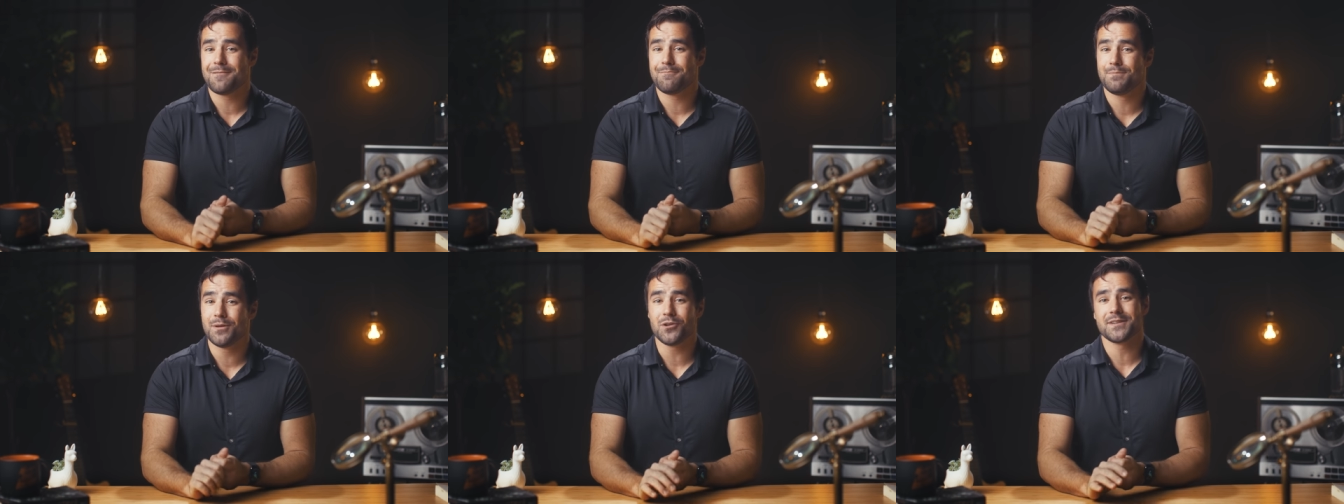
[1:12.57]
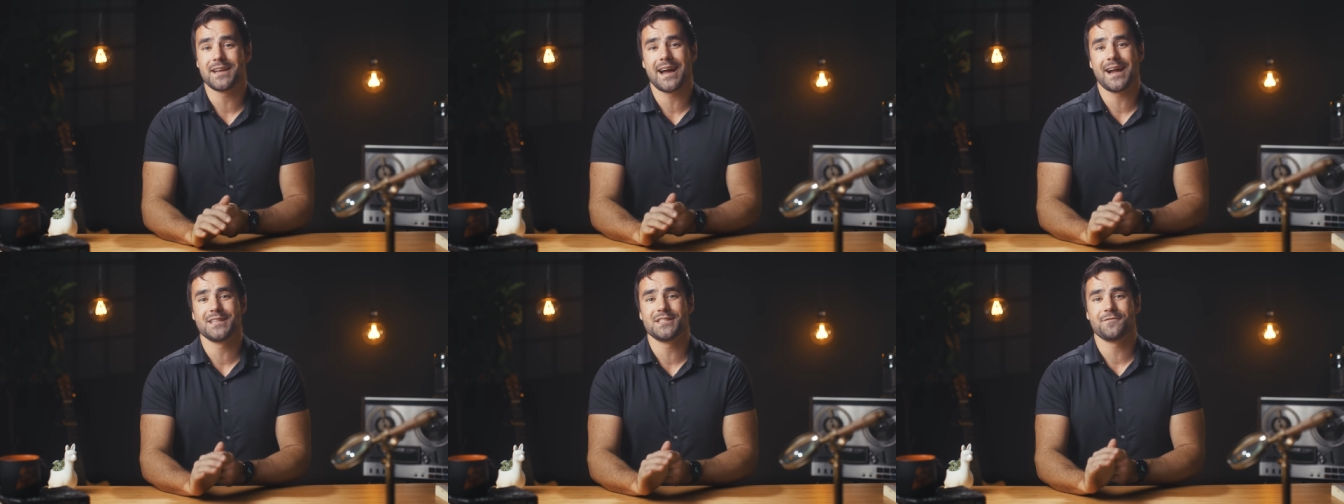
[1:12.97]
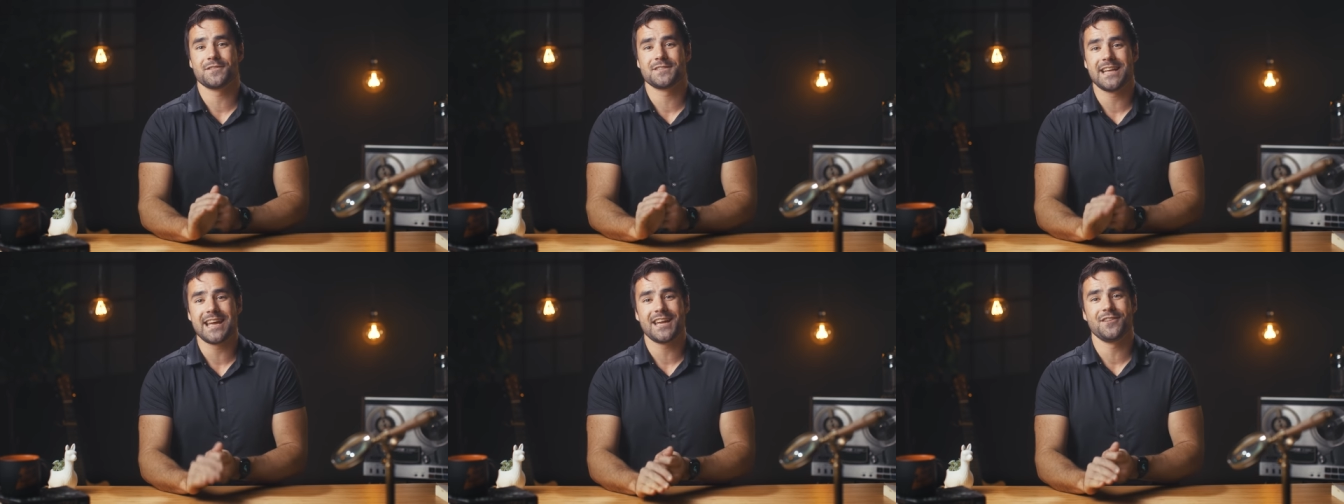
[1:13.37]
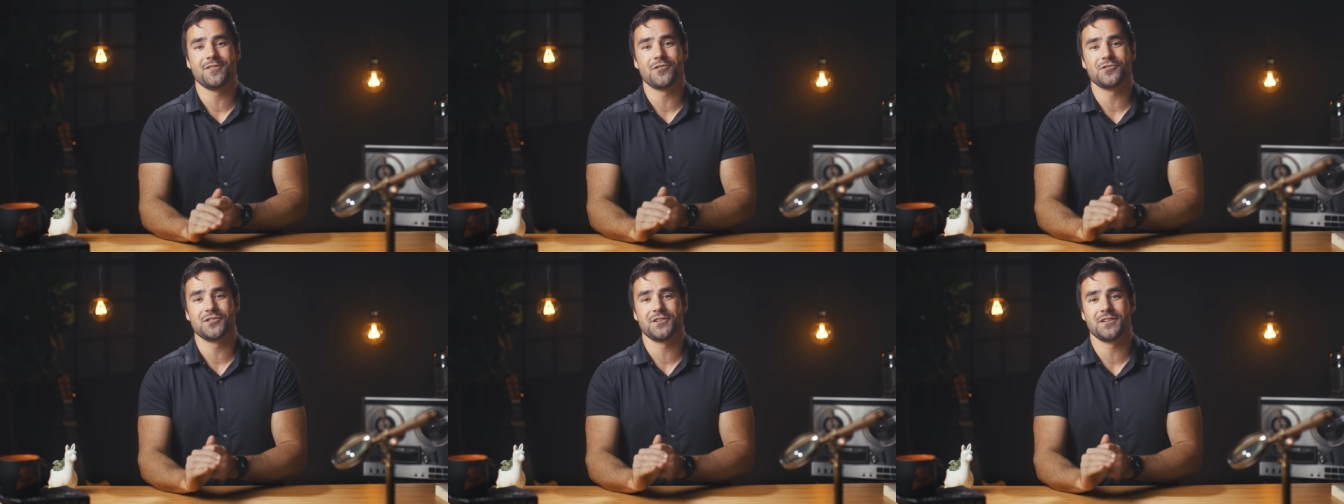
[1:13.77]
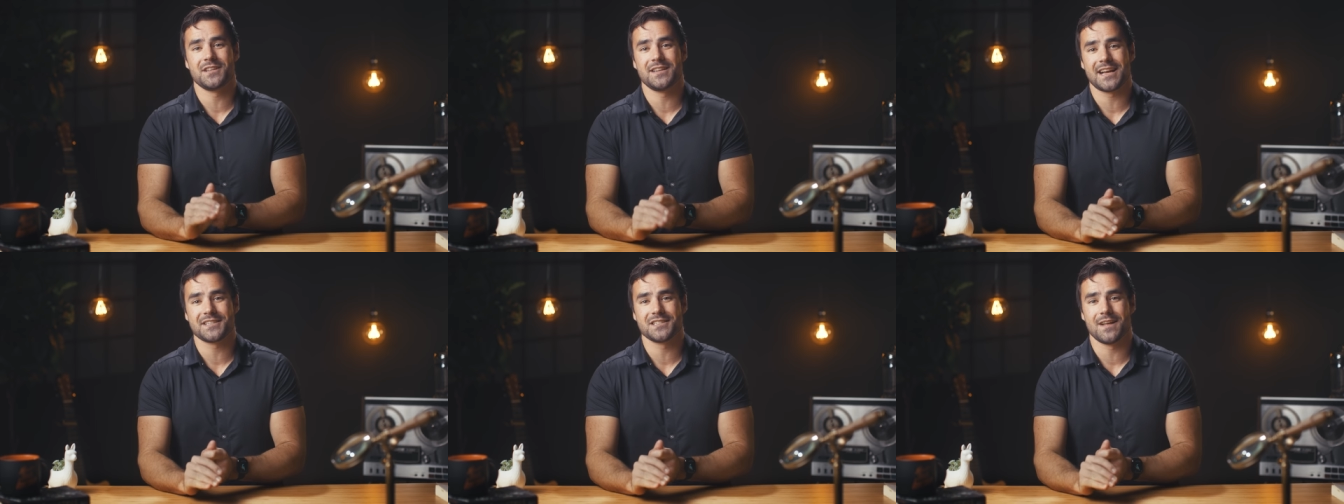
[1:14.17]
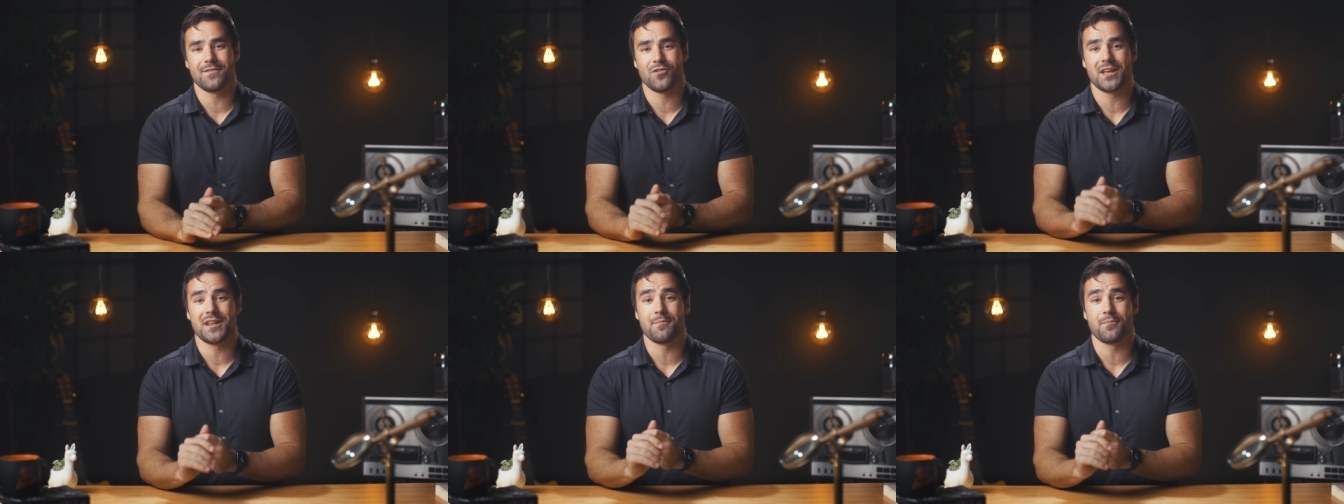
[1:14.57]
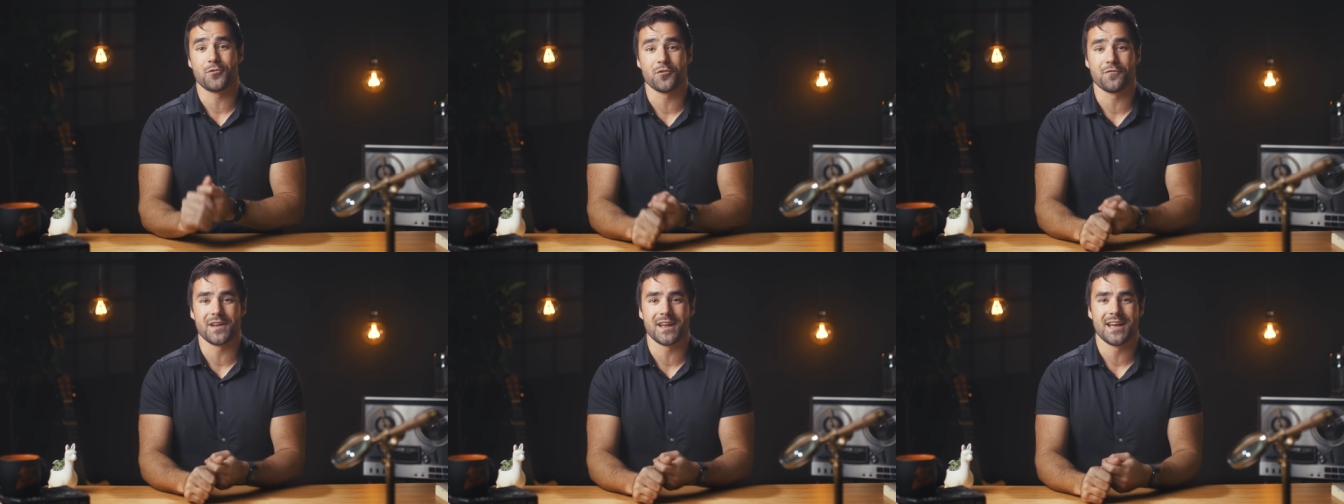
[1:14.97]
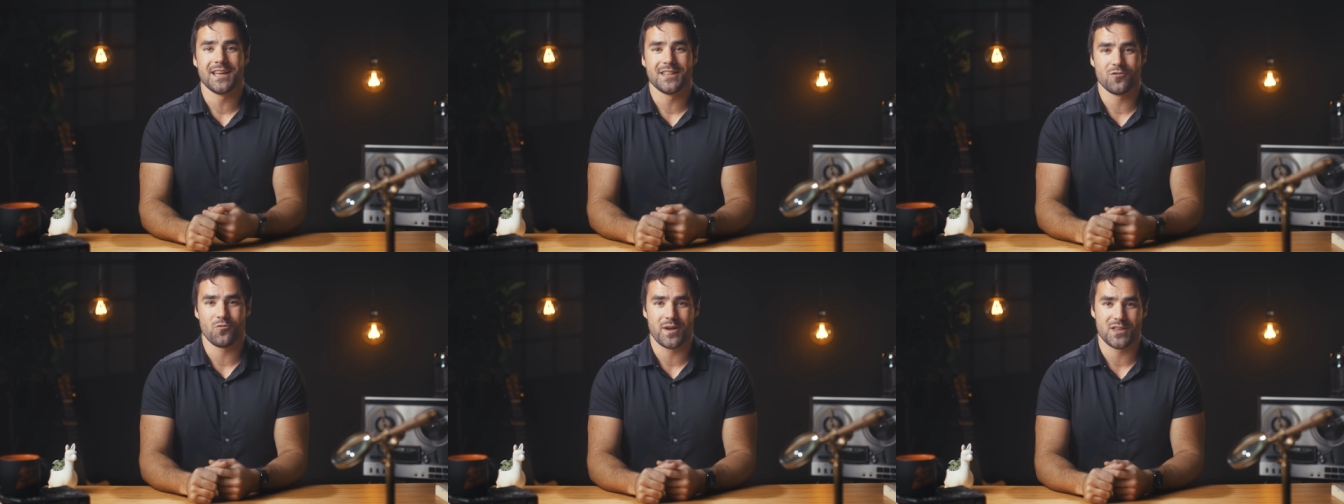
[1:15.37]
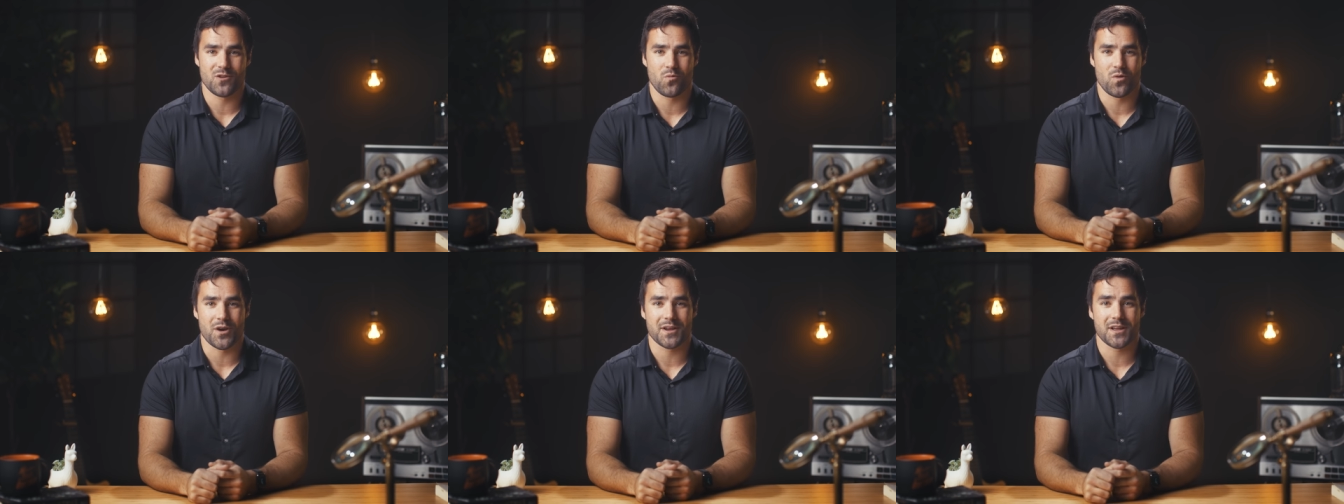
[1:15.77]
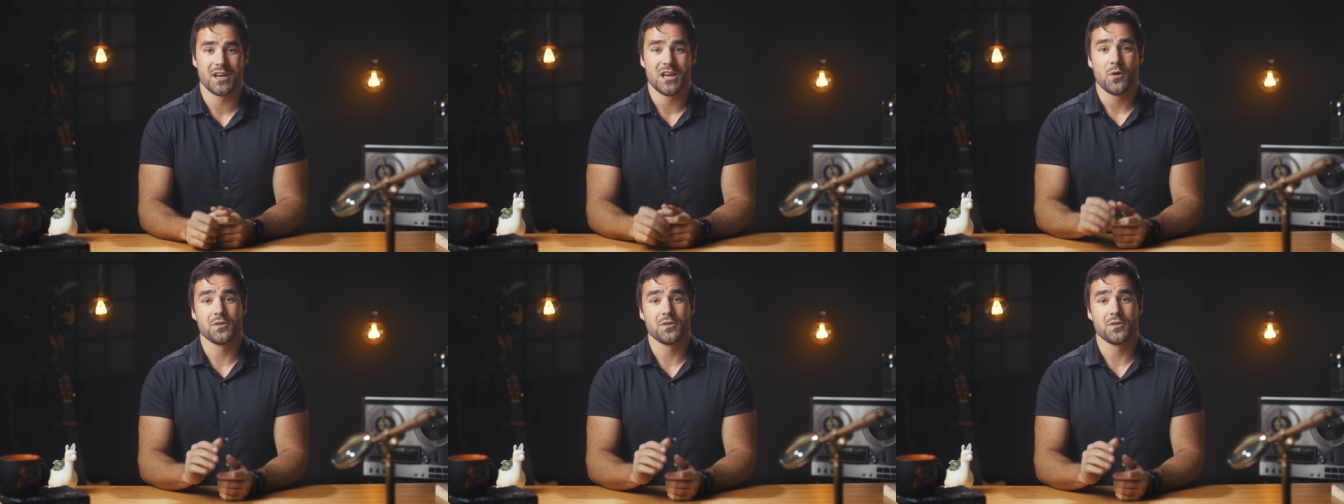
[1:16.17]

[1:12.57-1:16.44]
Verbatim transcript: and build guides for taking Notion to the next level and improving the way you work.